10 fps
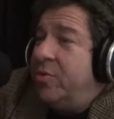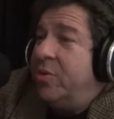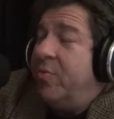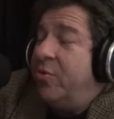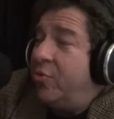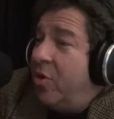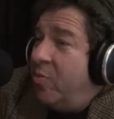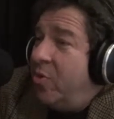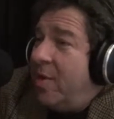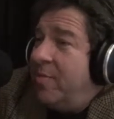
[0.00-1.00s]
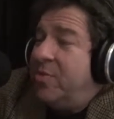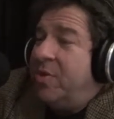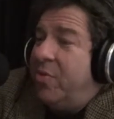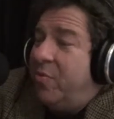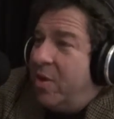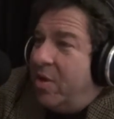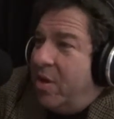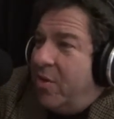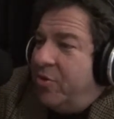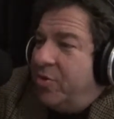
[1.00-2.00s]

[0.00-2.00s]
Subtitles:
some with drug problems, some with mental health